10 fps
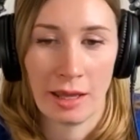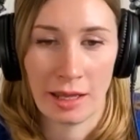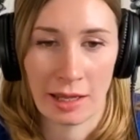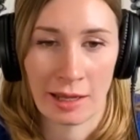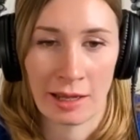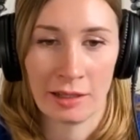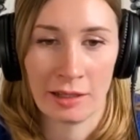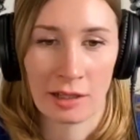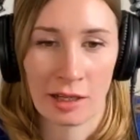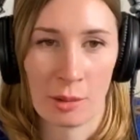And
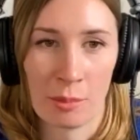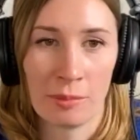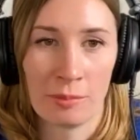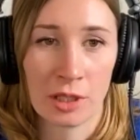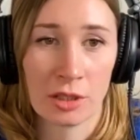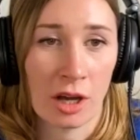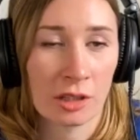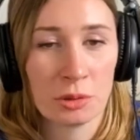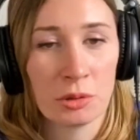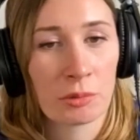the
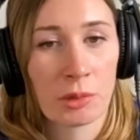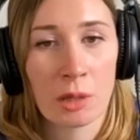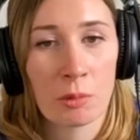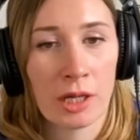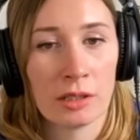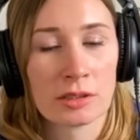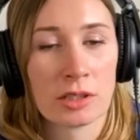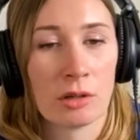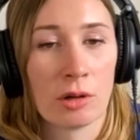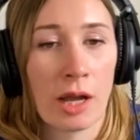dogs were doing really well.
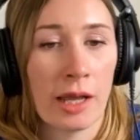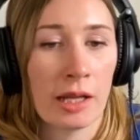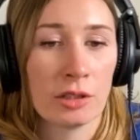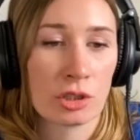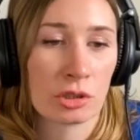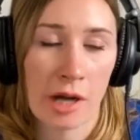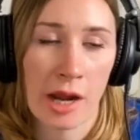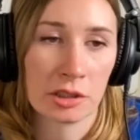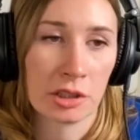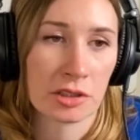So I had
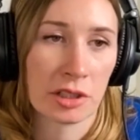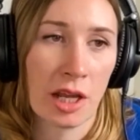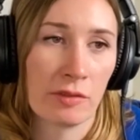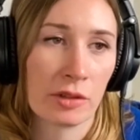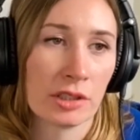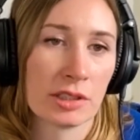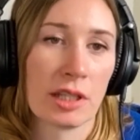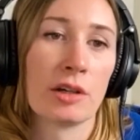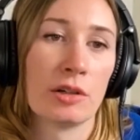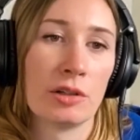distractors in every
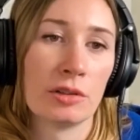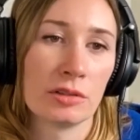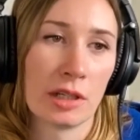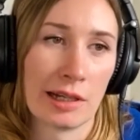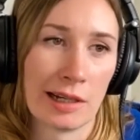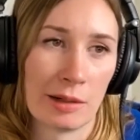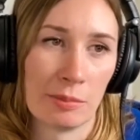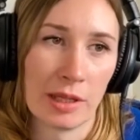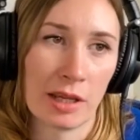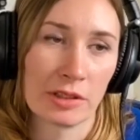single
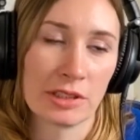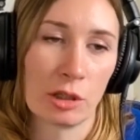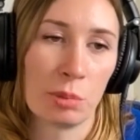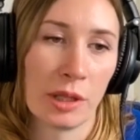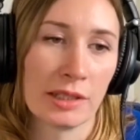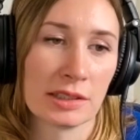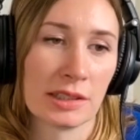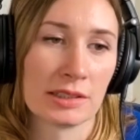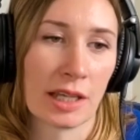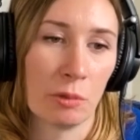place in the
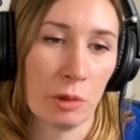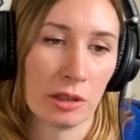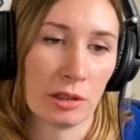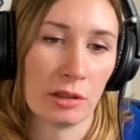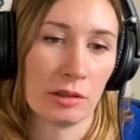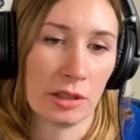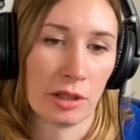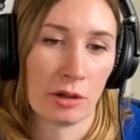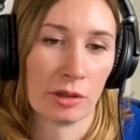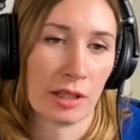scent wheel,
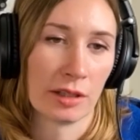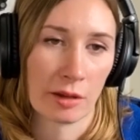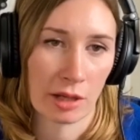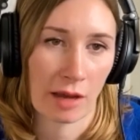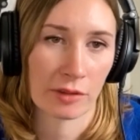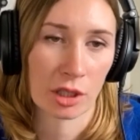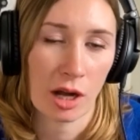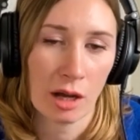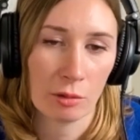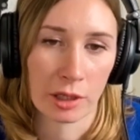and then they would have their
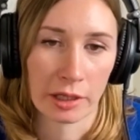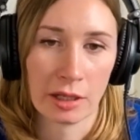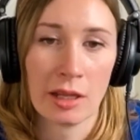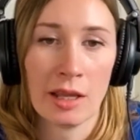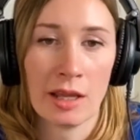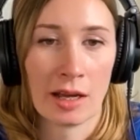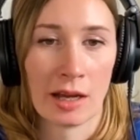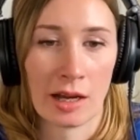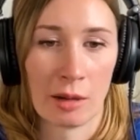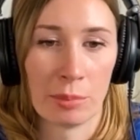hot one.
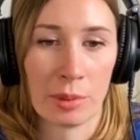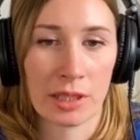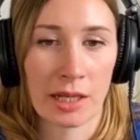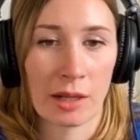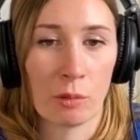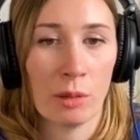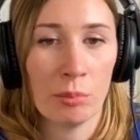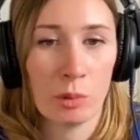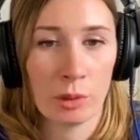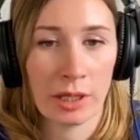But then at
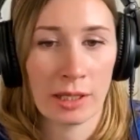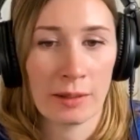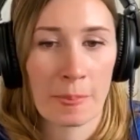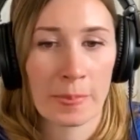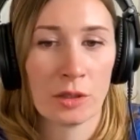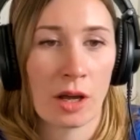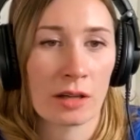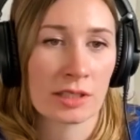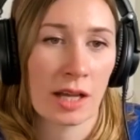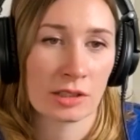one point, the
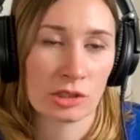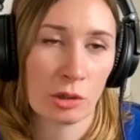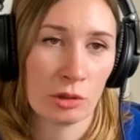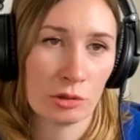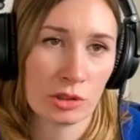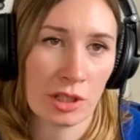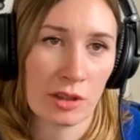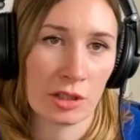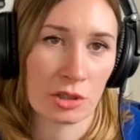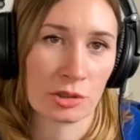dogs got so used to
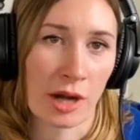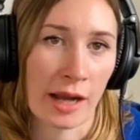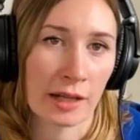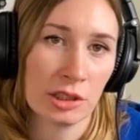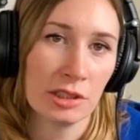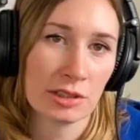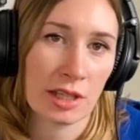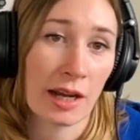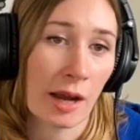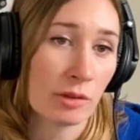the distractors,
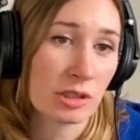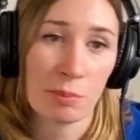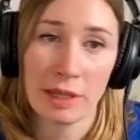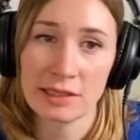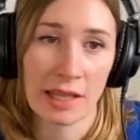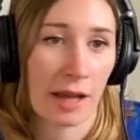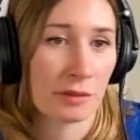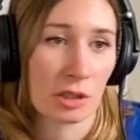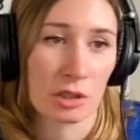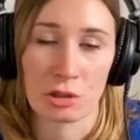and I was mixing out
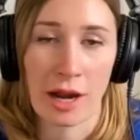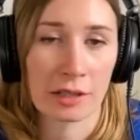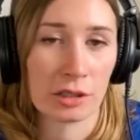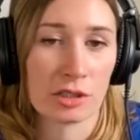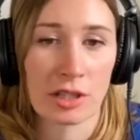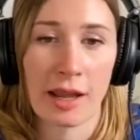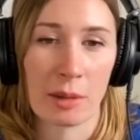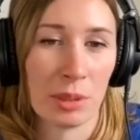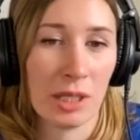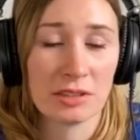the distractors. I
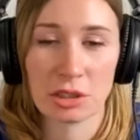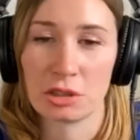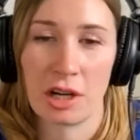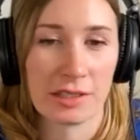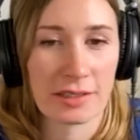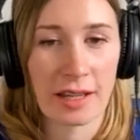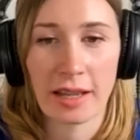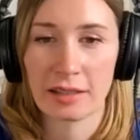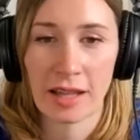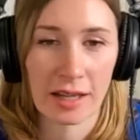had pizza crust. I
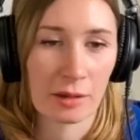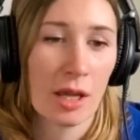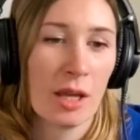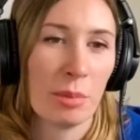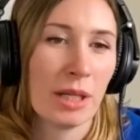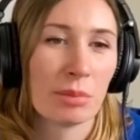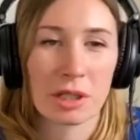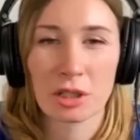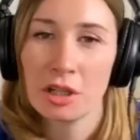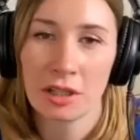had like peanut
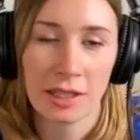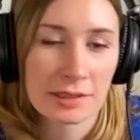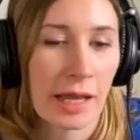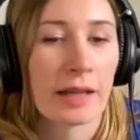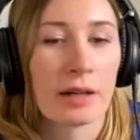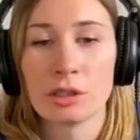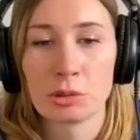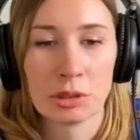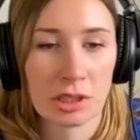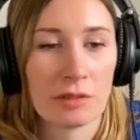butter cookies. I had all
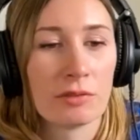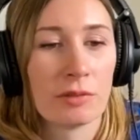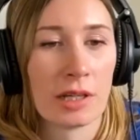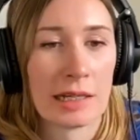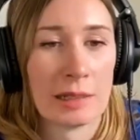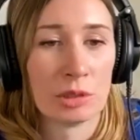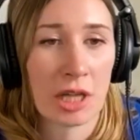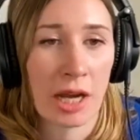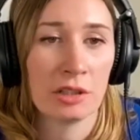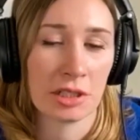sorts of
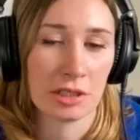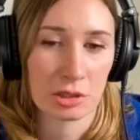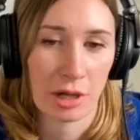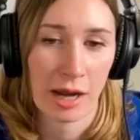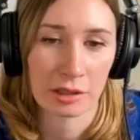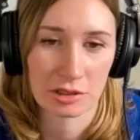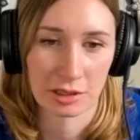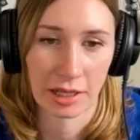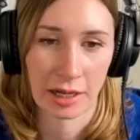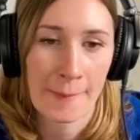challenging distractors
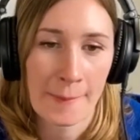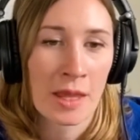in there.